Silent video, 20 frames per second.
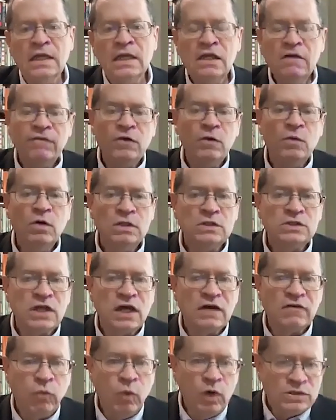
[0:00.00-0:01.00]
If you would,
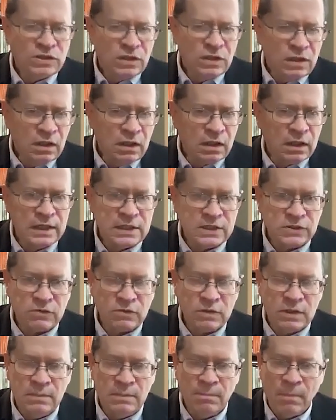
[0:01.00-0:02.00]
Geoff, what's a little
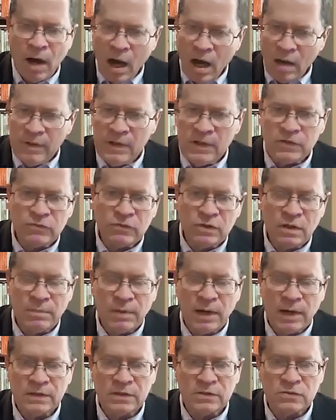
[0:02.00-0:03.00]
mob history
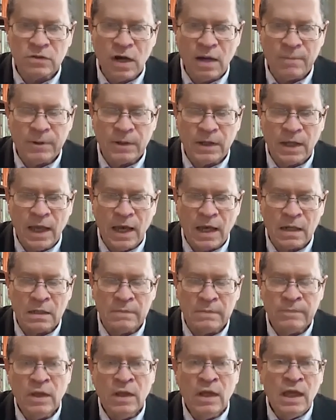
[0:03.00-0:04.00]
about the
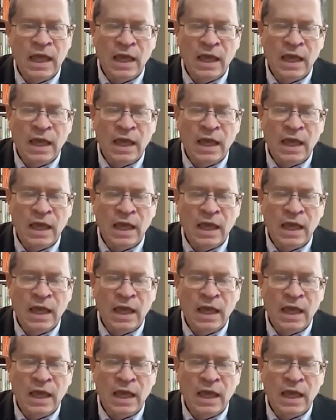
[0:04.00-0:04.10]
Tropicana,